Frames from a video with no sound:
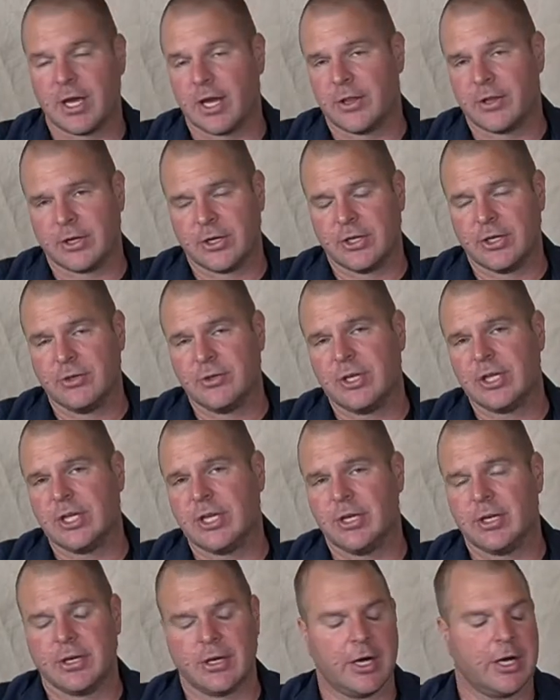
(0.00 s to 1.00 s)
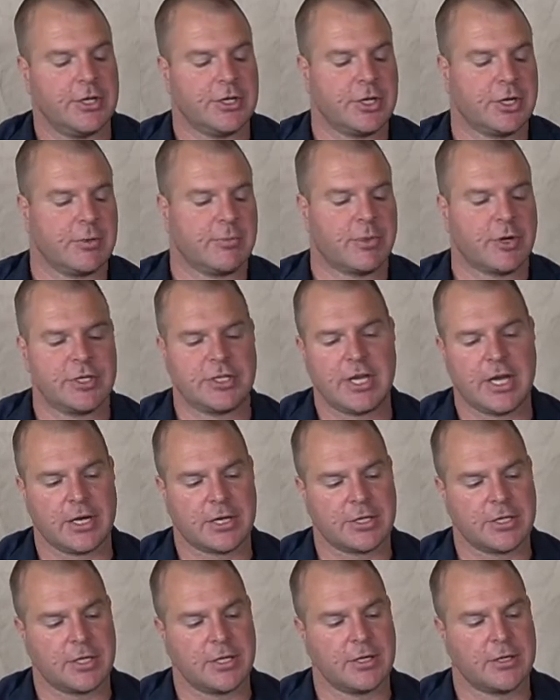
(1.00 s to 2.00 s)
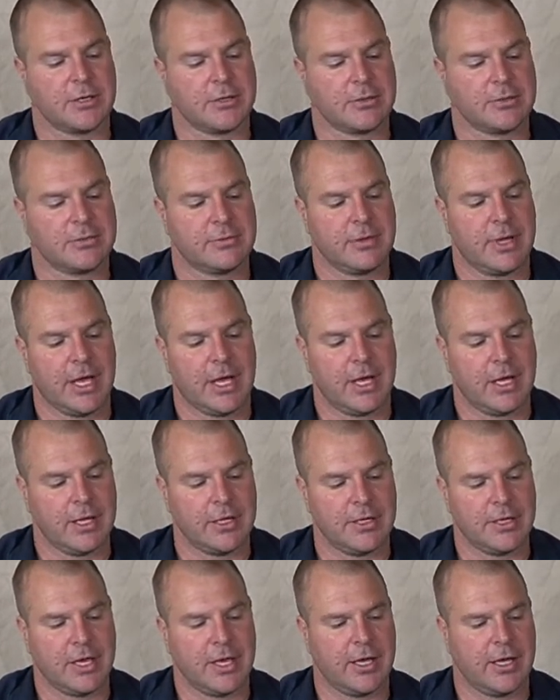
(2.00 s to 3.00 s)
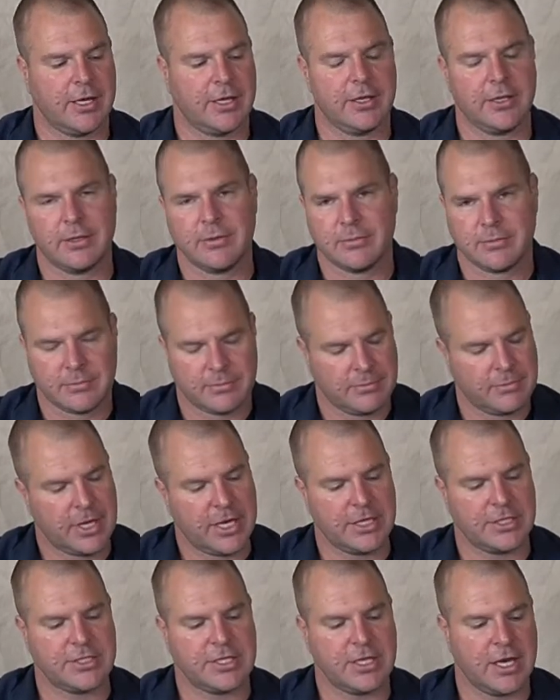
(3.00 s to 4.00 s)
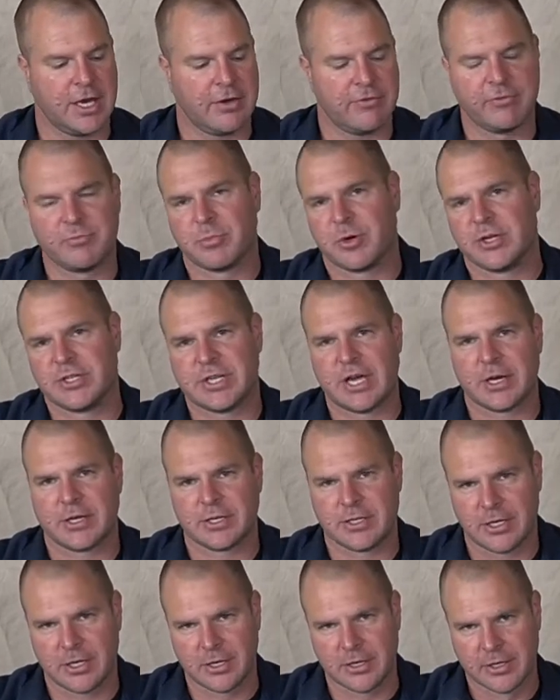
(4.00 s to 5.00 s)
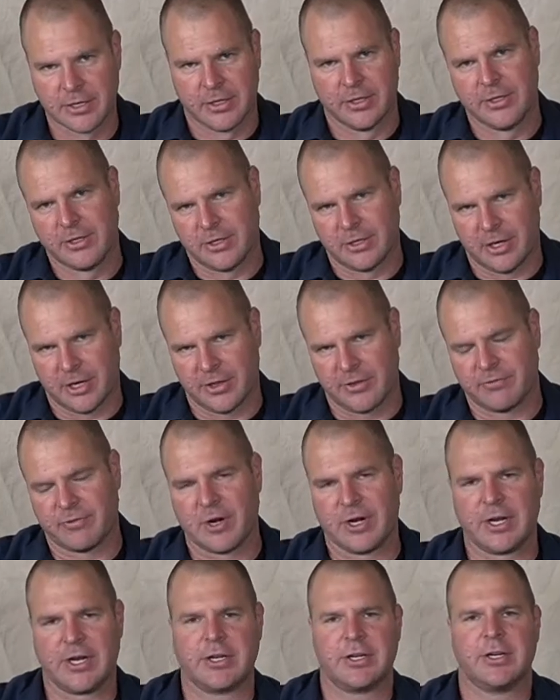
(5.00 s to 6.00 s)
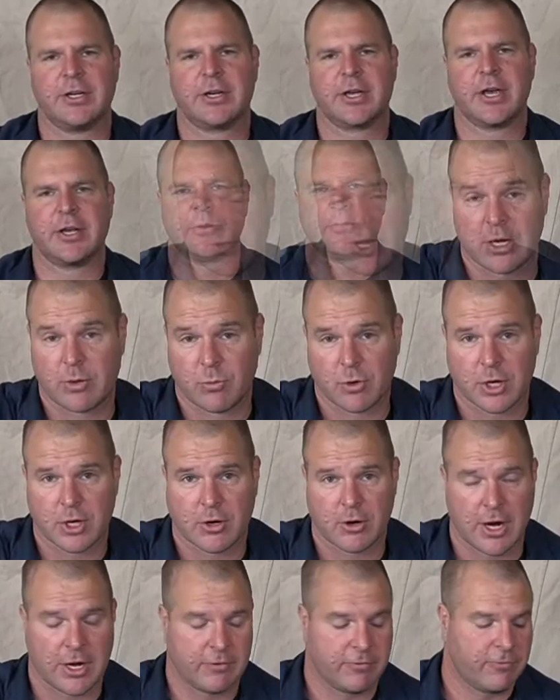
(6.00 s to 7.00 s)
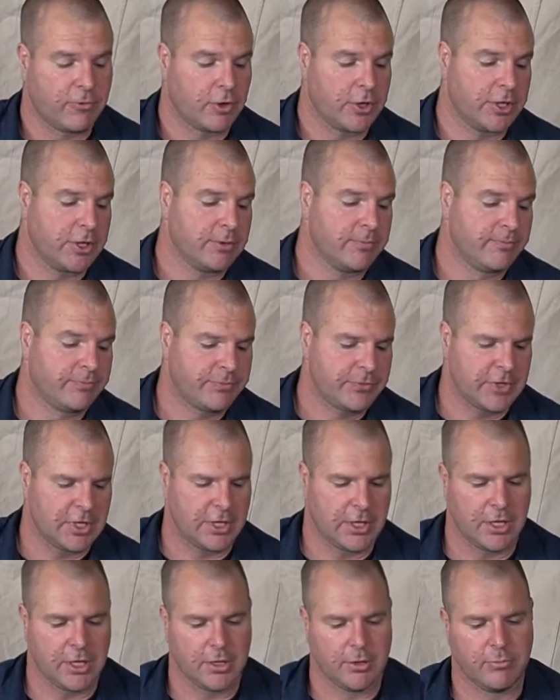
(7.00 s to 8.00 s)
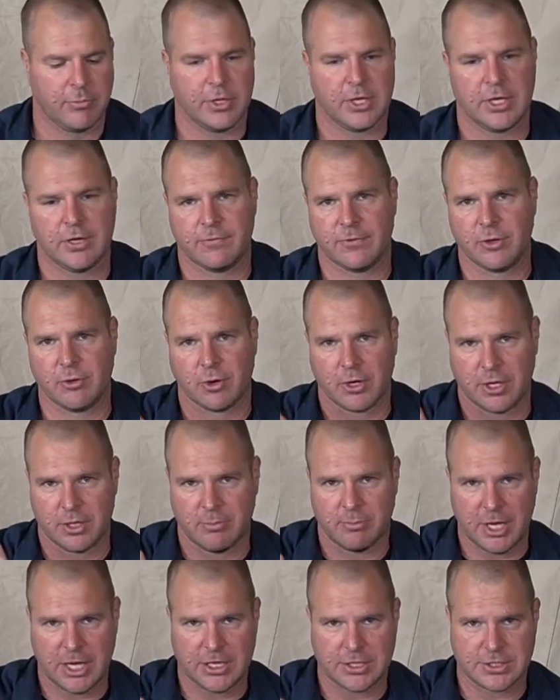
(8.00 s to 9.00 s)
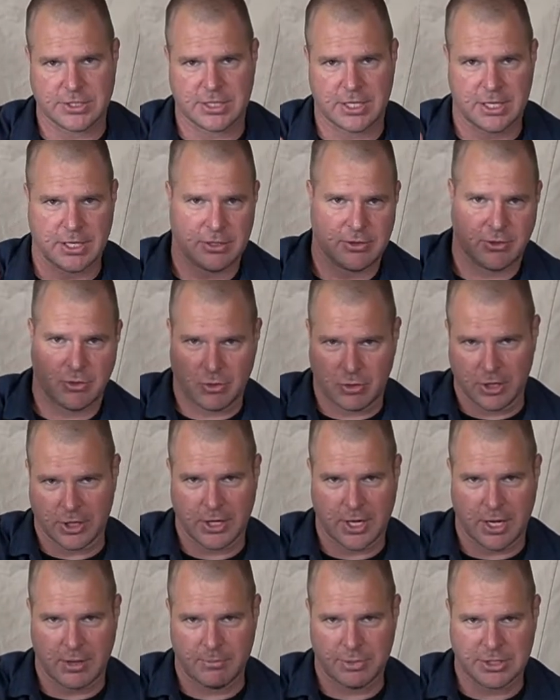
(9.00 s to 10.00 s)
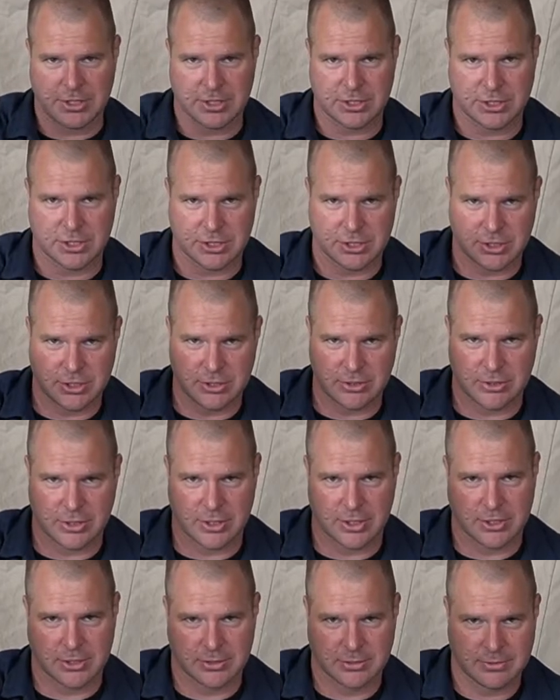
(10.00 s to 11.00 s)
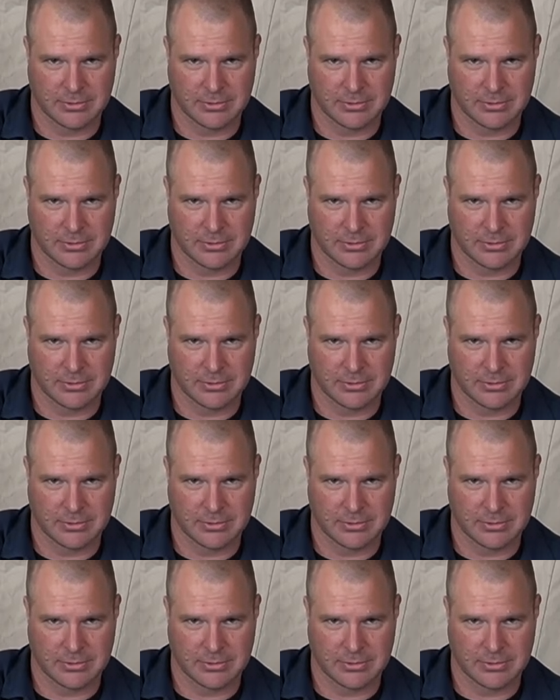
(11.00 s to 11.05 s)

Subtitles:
other, you need a dirt protector and a ATF protector on the front end of your gun. Got a workaround for you. If you are in a banned state or a competition shooter